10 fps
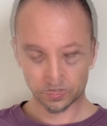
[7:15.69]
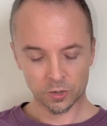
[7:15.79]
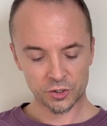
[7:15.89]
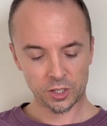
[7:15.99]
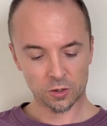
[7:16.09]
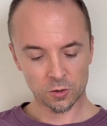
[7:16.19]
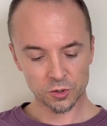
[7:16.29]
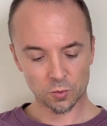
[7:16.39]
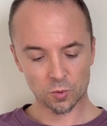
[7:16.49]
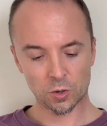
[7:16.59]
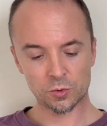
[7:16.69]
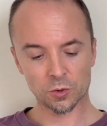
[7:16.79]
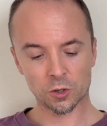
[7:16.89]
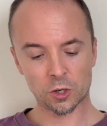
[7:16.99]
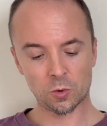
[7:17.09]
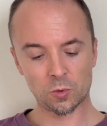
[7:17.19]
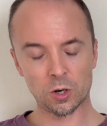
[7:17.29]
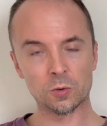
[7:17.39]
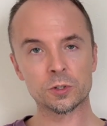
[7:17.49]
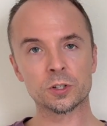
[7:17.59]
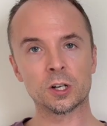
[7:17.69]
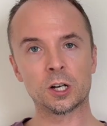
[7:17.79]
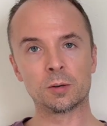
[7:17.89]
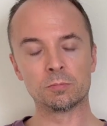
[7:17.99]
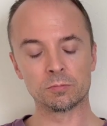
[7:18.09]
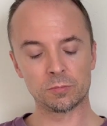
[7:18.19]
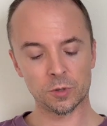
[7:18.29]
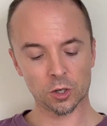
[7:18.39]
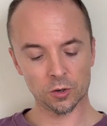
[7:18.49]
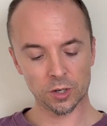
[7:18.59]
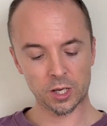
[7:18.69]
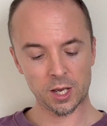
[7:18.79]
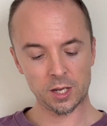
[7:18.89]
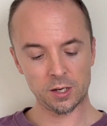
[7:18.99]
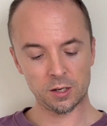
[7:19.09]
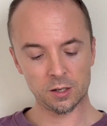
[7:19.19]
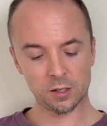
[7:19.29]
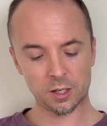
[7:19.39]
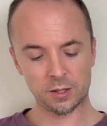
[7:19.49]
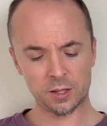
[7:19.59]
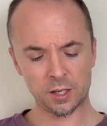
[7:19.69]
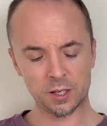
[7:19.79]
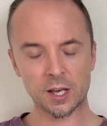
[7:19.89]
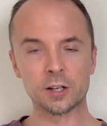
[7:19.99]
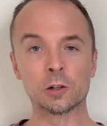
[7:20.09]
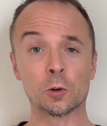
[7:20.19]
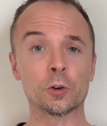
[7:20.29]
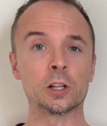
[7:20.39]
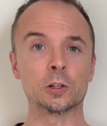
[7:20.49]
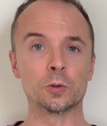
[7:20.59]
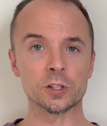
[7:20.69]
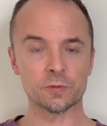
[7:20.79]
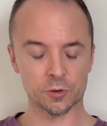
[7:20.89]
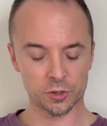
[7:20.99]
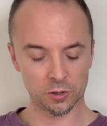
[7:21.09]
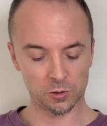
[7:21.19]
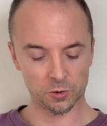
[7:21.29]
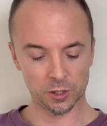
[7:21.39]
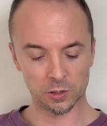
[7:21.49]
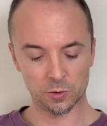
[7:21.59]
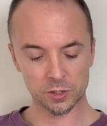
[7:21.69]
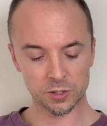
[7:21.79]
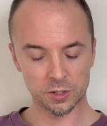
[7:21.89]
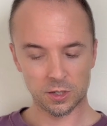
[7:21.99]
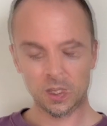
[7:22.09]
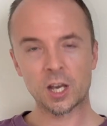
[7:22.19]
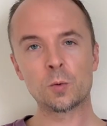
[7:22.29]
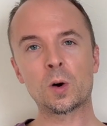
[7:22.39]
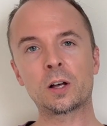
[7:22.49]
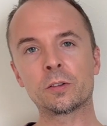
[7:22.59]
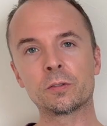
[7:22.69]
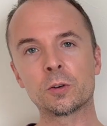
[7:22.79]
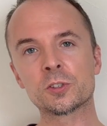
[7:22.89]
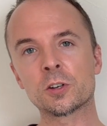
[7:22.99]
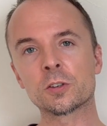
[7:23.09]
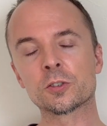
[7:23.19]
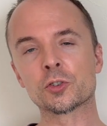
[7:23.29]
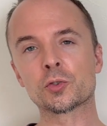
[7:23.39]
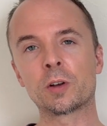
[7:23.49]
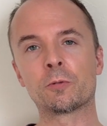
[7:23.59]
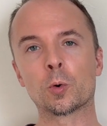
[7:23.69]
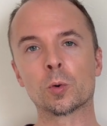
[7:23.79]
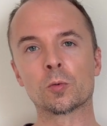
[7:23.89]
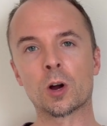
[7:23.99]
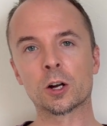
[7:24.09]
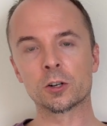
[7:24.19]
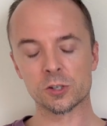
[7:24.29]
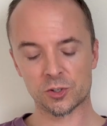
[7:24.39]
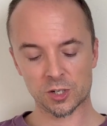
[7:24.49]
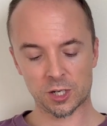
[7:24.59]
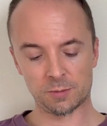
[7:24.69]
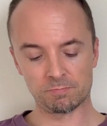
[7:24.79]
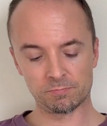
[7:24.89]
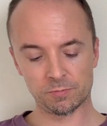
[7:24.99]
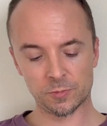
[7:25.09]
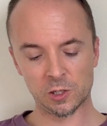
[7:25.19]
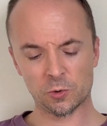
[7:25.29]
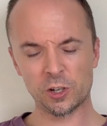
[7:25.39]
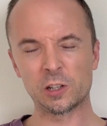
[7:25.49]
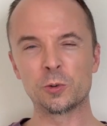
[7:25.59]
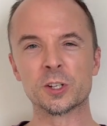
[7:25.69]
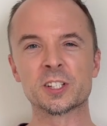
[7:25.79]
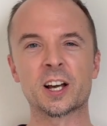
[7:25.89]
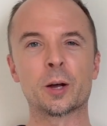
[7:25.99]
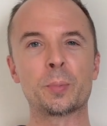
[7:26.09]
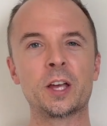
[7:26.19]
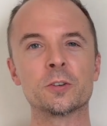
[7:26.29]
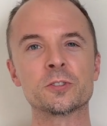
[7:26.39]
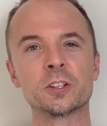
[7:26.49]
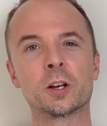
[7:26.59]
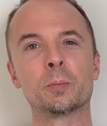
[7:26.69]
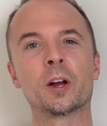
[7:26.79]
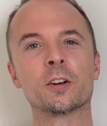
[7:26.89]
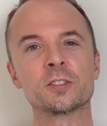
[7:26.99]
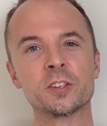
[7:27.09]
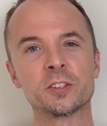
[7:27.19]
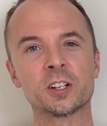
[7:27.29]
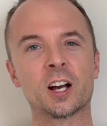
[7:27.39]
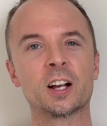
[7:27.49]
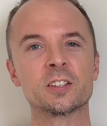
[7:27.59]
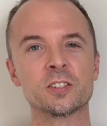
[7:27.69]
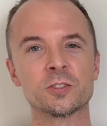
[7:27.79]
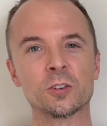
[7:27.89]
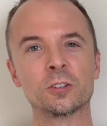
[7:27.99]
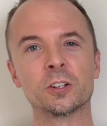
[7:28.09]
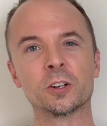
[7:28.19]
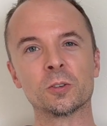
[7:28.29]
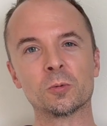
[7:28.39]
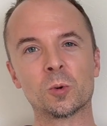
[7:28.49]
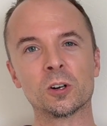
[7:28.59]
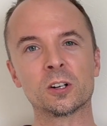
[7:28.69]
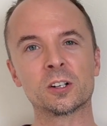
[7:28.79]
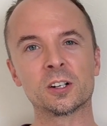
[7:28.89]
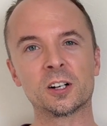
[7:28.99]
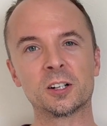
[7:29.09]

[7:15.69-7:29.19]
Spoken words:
Garcia also wrote or co-wrote Hurricane, I think, and Gloria Lewis, for sure Gloria Lewis. And while those songs are straightforward rockers, Gloria Lewis kind of pales in comparison to Kyuss's earlier work.